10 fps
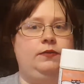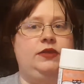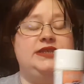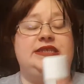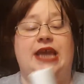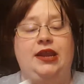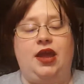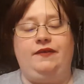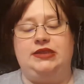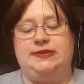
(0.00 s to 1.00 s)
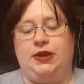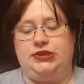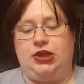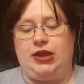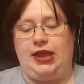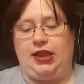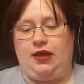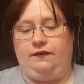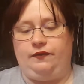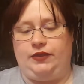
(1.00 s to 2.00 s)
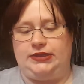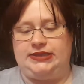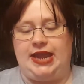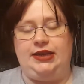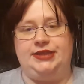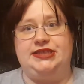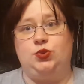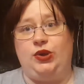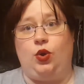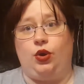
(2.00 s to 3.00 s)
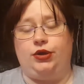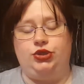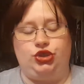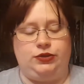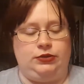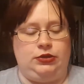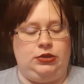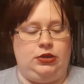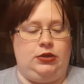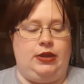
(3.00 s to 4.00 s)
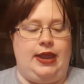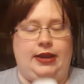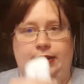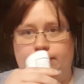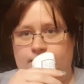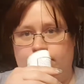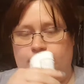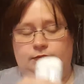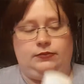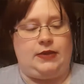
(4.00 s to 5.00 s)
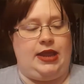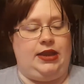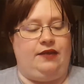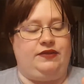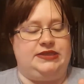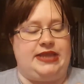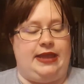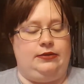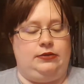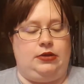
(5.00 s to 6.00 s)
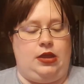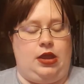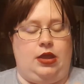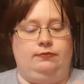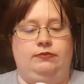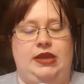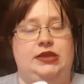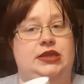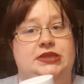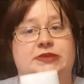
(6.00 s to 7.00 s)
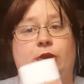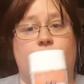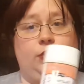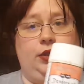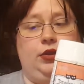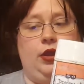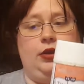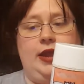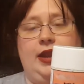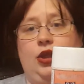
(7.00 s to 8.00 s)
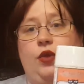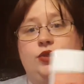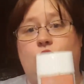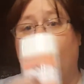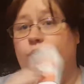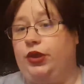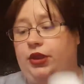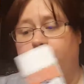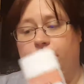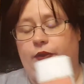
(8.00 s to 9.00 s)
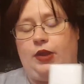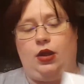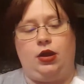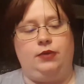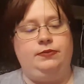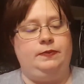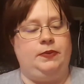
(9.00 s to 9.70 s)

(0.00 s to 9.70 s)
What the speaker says: The scent of it smells good. I love the scent. It's sweet orange, and I love the scent, and it does smell really good, and it goes on really good on the arm.